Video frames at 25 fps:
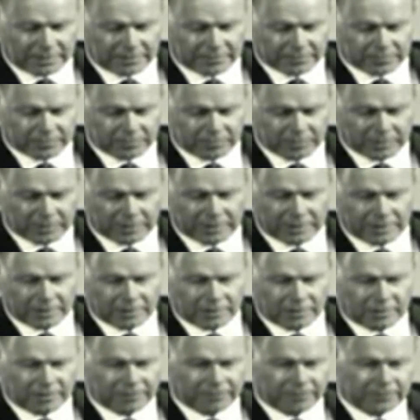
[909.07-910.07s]
After we got
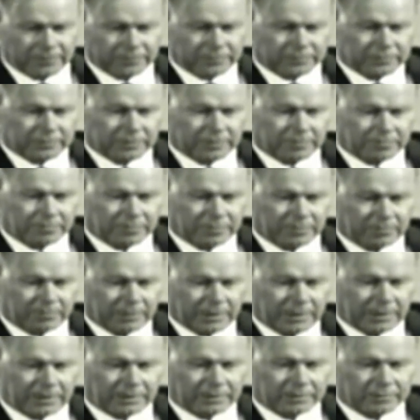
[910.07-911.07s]
off the ship, the
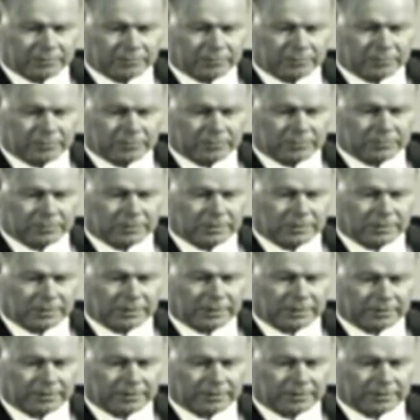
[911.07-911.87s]
man who uh,